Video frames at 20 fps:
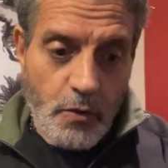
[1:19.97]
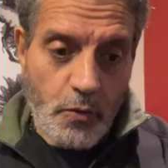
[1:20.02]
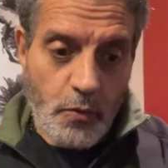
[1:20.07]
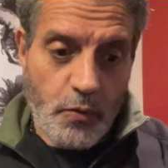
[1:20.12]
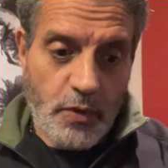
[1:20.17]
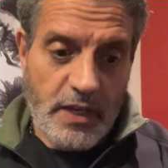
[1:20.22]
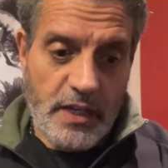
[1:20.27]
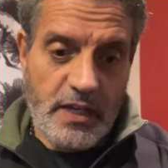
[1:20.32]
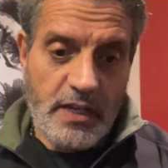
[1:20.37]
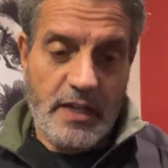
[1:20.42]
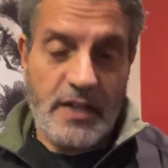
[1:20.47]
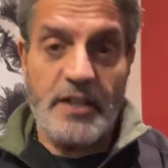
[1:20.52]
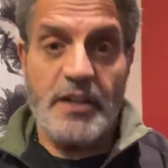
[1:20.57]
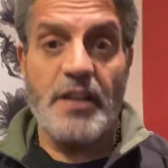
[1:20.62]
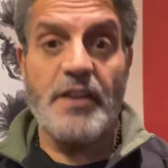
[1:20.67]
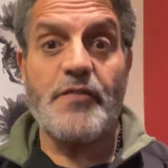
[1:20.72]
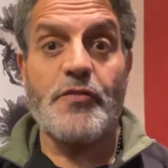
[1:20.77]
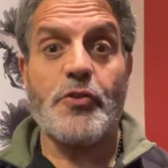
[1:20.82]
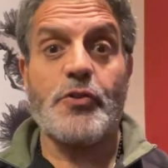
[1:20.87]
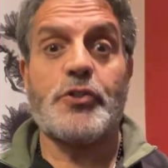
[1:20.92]
we
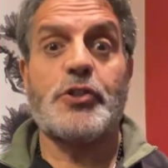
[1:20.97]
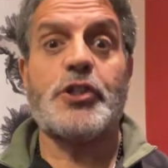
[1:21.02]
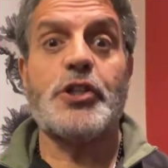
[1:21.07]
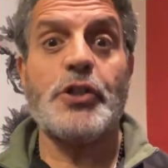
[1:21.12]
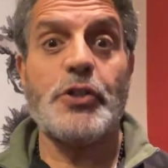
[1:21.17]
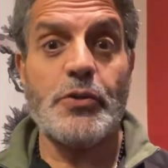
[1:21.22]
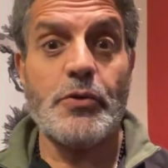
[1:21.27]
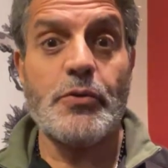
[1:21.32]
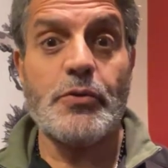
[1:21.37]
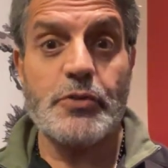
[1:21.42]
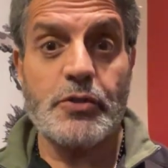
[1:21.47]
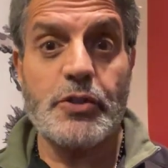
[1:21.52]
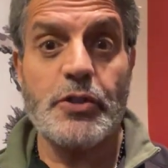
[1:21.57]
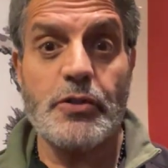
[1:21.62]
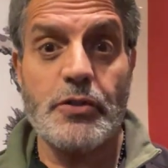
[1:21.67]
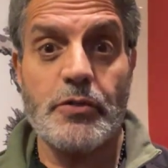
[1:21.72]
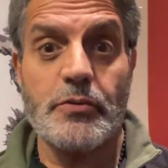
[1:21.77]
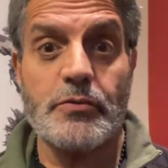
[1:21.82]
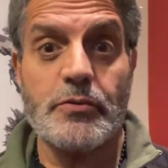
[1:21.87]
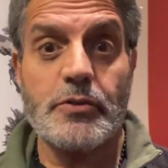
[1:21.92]
endeavor to,
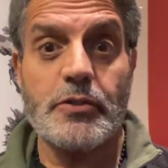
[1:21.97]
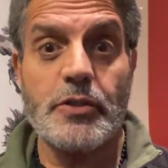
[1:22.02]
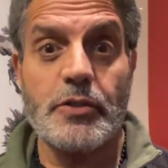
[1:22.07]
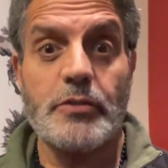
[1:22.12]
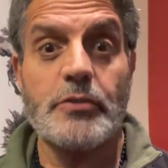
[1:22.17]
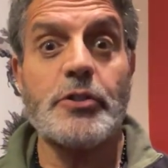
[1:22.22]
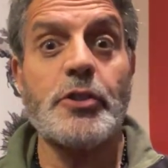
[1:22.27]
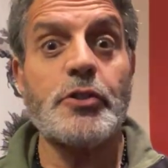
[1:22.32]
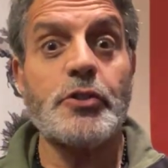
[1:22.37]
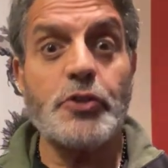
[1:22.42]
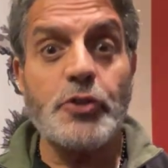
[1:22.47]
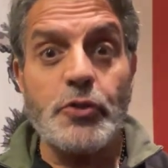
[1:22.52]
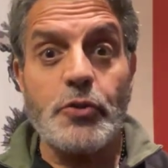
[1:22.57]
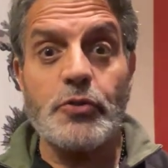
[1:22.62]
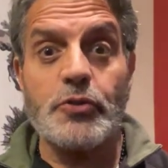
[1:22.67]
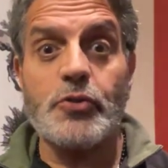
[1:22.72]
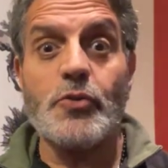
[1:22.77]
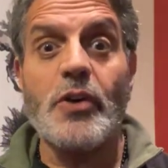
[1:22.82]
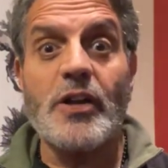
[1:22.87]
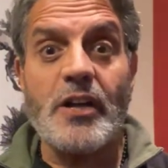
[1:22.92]
to, to, to
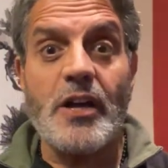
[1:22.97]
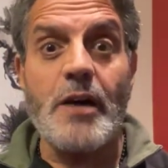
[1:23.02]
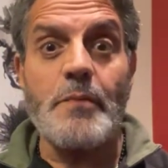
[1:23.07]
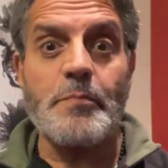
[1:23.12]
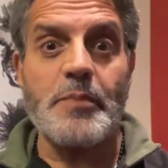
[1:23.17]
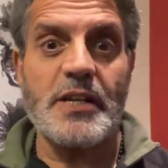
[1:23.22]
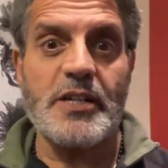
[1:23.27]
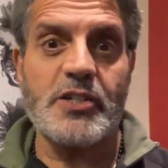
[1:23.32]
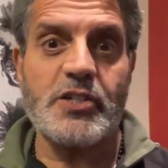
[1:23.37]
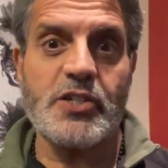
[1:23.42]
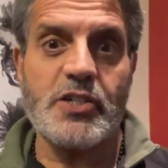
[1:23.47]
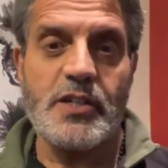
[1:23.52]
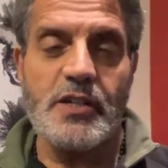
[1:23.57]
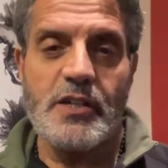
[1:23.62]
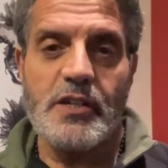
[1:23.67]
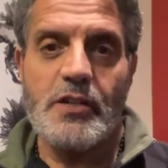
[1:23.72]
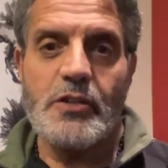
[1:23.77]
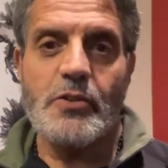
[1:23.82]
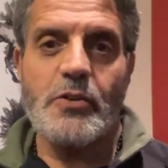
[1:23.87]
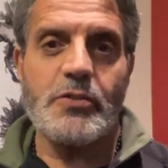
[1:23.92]
do, to accomplish.
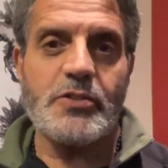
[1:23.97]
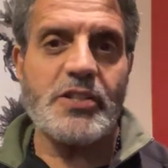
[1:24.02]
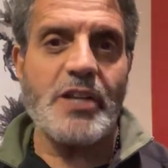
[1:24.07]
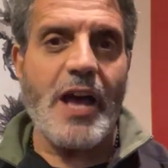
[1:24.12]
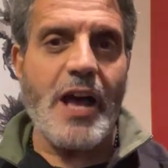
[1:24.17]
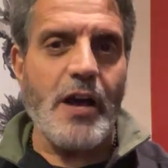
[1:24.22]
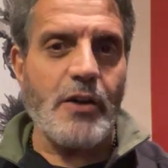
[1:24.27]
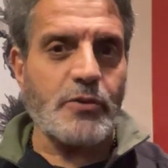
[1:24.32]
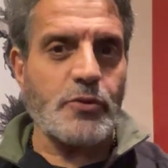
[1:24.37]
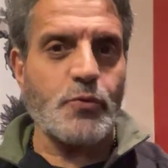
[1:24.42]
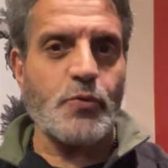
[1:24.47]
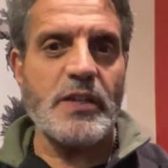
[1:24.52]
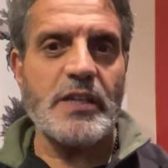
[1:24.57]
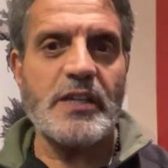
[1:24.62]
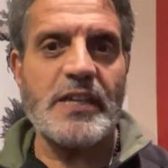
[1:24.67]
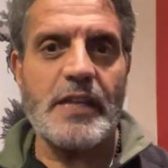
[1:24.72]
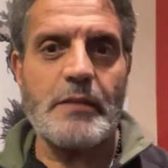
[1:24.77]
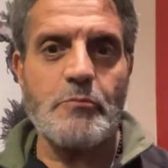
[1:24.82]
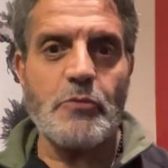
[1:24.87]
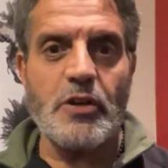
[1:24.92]
So how do we
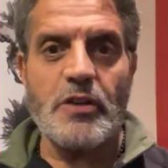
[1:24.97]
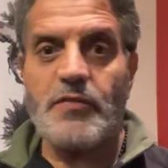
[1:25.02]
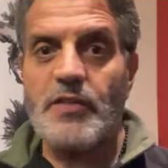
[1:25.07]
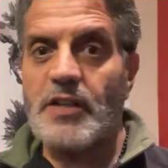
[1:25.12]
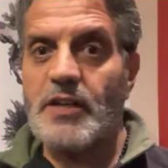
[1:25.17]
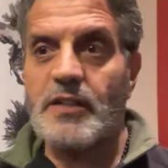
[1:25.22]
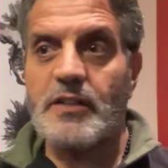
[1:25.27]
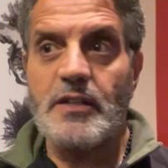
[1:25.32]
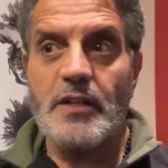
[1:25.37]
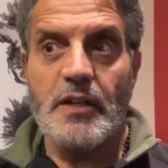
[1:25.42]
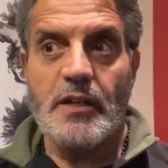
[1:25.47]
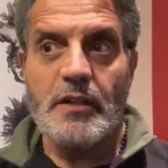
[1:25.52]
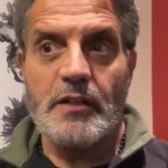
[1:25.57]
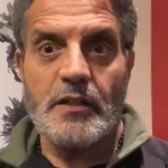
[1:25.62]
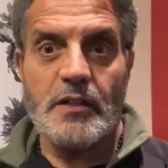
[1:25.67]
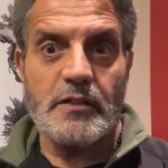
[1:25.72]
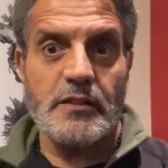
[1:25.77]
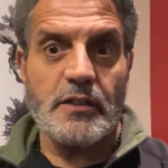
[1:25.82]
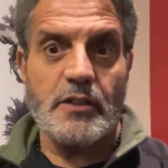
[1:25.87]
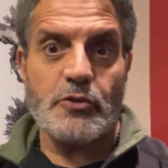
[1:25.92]
get motivated,
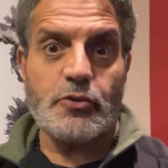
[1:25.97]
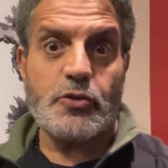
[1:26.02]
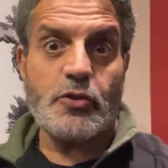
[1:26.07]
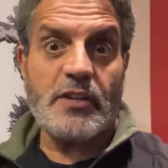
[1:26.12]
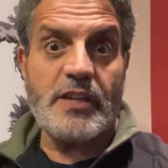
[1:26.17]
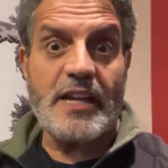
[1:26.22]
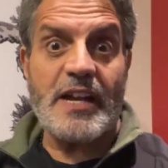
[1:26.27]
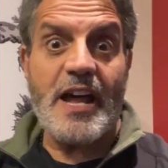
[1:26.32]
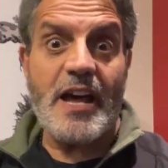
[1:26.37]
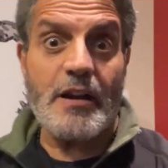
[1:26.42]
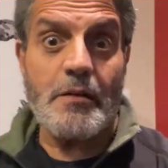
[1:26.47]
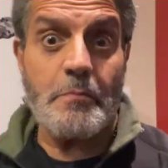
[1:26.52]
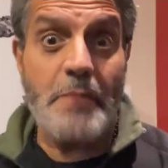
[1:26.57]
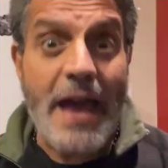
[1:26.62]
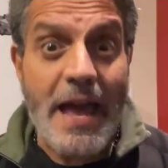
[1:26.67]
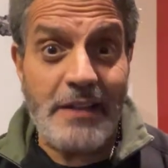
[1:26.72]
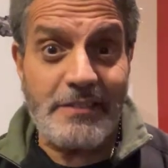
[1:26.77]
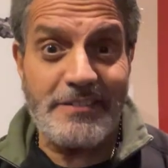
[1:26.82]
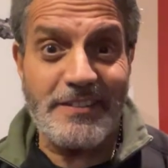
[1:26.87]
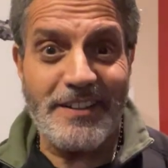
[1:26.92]
you know, to get out of
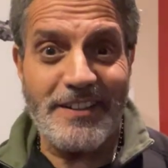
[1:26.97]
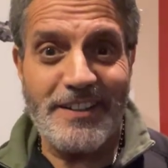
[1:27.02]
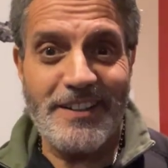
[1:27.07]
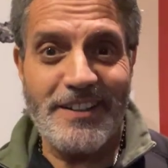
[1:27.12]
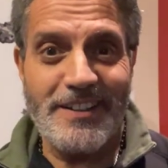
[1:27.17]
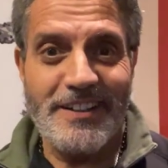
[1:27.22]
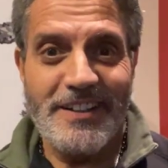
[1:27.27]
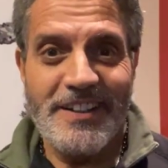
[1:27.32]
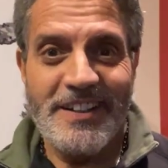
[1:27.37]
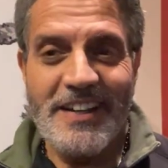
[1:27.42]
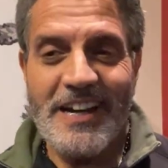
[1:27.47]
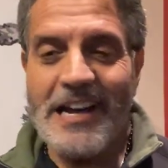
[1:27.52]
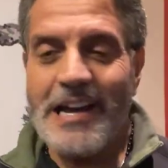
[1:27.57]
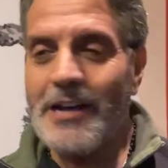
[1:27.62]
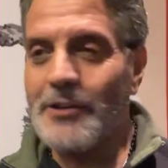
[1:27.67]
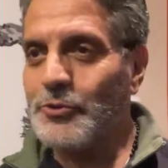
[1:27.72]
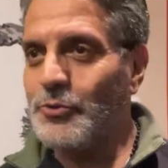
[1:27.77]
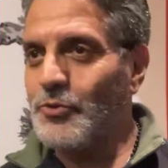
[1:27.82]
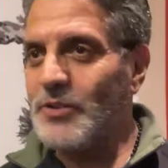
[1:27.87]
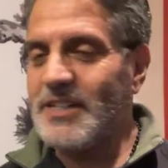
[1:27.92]
bed?
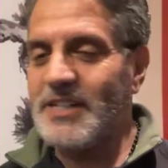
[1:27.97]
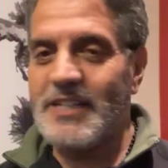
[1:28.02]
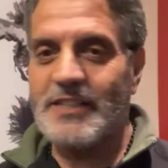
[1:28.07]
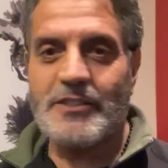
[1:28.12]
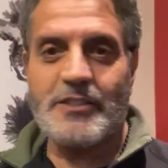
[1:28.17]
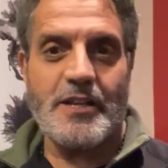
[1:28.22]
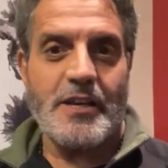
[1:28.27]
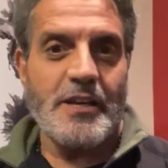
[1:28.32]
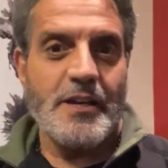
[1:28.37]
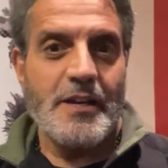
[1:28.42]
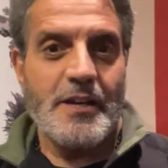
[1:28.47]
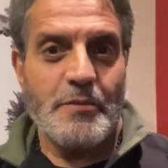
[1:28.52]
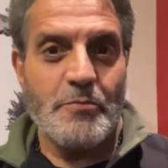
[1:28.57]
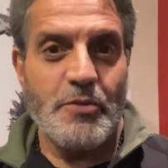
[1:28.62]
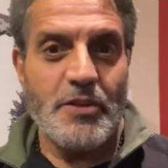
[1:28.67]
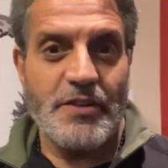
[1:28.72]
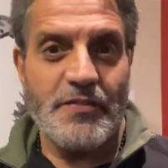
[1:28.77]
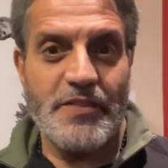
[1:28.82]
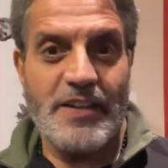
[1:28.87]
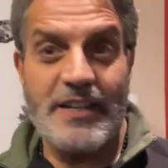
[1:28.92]
How do we get
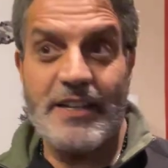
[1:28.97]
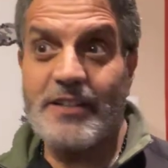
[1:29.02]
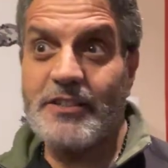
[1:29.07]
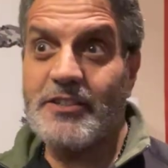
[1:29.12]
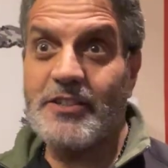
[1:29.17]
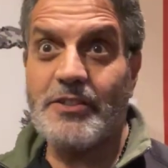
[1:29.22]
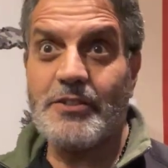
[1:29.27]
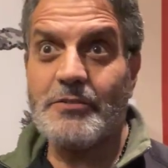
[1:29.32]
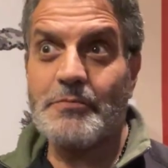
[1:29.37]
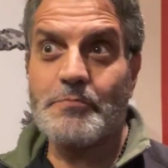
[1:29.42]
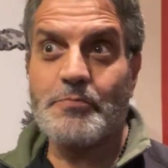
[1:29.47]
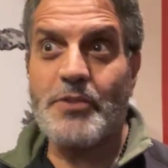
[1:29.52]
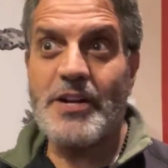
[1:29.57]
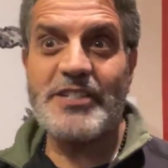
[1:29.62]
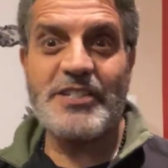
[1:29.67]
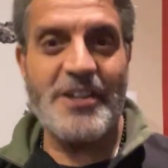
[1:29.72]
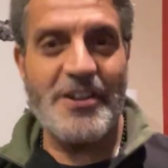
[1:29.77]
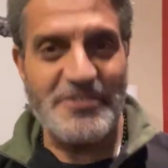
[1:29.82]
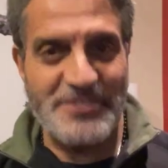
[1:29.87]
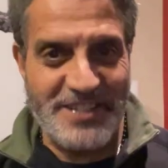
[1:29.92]
motivated to
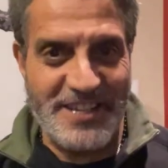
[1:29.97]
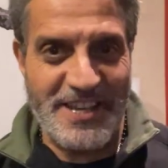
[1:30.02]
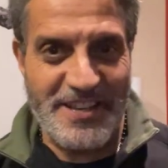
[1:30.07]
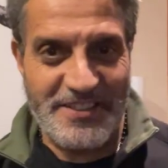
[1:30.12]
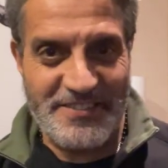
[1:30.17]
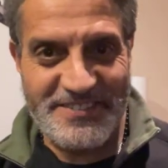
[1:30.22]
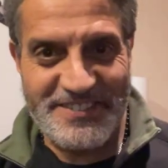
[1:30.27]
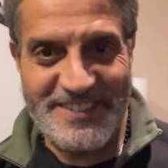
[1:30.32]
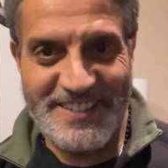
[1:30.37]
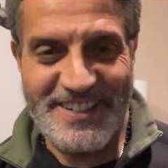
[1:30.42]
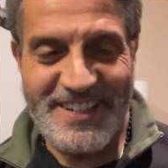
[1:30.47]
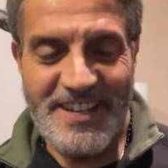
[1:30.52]
brush our teeth?